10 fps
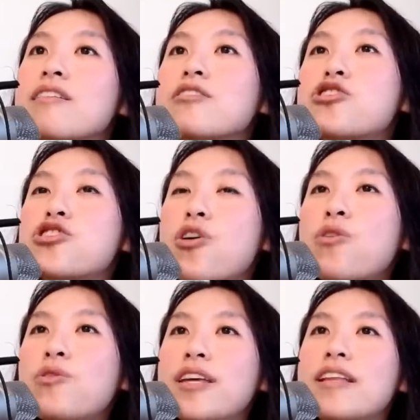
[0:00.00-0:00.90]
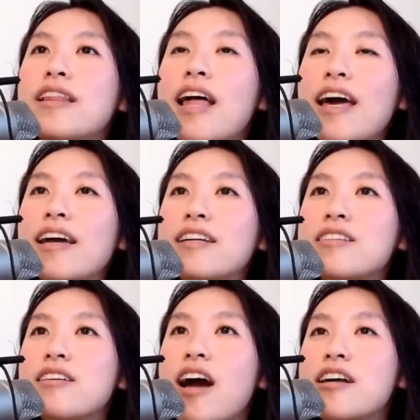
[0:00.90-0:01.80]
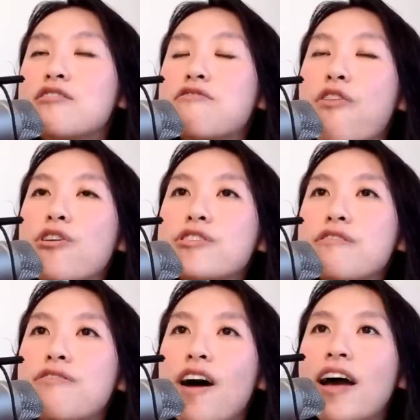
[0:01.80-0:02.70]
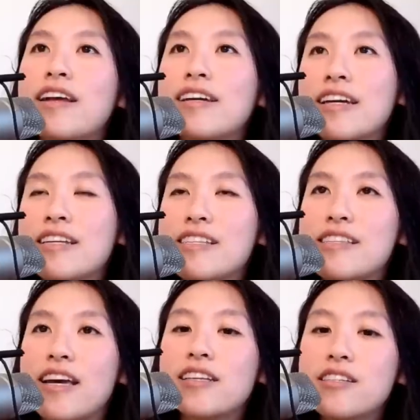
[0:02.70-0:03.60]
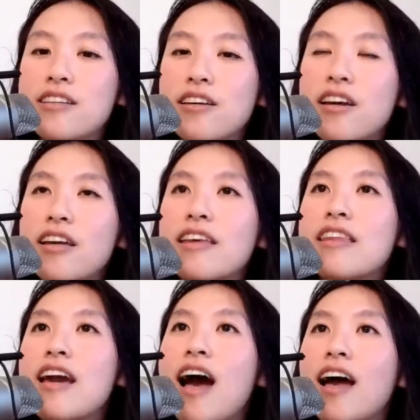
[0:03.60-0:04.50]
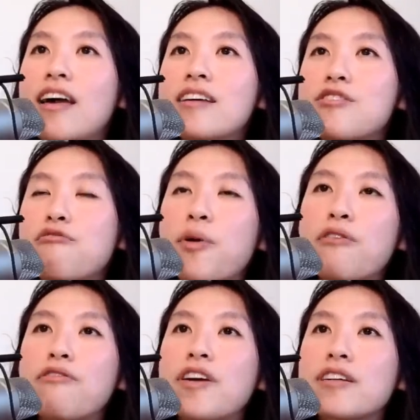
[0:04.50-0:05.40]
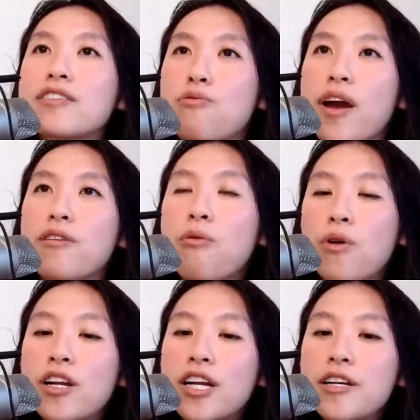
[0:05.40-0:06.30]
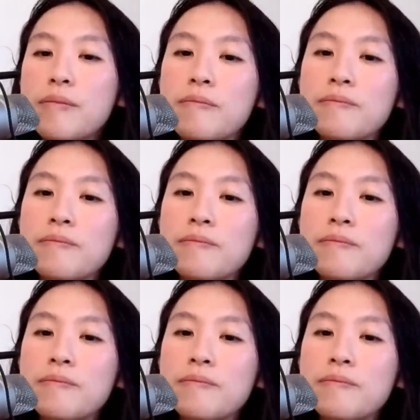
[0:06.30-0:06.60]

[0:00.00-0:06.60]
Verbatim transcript: shown in the light as falsified consent in the eyes of perfect right order.